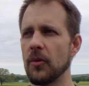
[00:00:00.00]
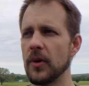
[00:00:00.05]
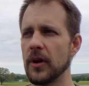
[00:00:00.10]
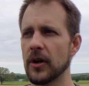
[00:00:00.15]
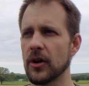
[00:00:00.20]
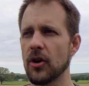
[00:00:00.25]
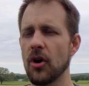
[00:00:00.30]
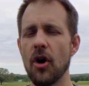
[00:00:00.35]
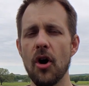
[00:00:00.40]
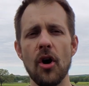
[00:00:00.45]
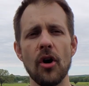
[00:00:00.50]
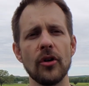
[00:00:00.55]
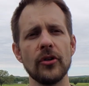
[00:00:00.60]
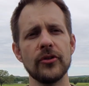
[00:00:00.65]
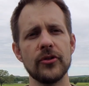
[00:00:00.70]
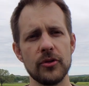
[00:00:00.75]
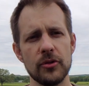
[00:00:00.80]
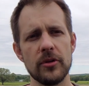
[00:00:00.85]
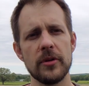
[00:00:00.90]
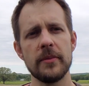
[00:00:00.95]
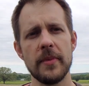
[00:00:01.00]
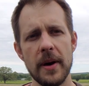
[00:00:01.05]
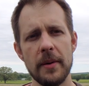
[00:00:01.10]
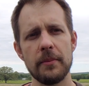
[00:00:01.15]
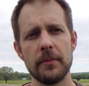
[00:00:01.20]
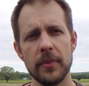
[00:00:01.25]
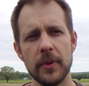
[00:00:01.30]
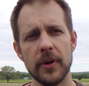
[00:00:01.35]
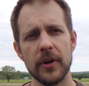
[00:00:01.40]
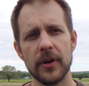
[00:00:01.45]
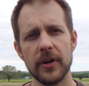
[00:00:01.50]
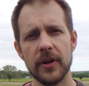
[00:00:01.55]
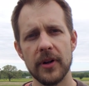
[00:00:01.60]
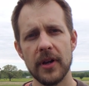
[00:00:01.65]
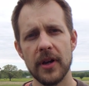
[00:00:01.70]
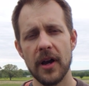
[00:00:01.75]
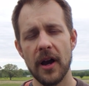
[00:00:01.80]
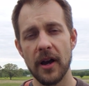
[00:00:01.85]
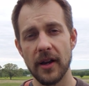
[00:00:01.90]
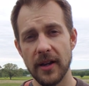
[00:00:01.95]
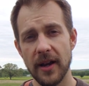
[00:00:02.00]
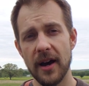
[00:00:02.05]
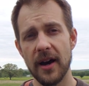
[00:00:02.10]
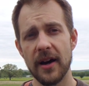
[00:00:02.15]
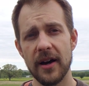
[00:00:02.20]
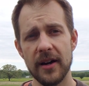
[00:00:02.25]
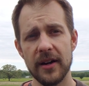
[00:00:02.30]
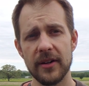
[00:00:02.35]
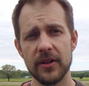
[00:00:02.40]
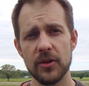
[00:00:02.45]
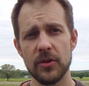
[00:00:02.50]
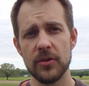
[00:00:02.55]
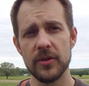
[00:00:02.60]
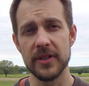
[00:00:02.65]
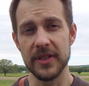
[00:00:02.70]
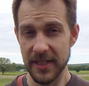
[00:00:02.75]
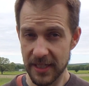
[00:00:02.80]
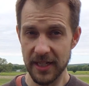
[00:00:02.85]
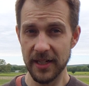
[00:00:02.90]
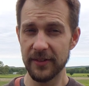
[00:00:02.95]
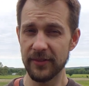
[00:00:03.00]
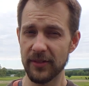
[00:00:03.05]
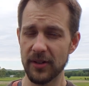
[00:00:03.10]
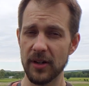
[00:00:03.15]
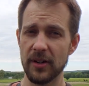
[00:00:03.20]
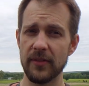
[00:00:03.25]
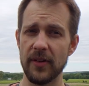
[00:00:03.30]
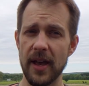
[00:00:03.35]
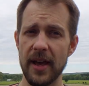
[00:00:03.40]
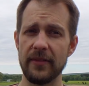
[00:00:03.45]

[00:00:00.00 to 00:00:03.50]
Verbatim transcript: we are called to remember a God who is the giver of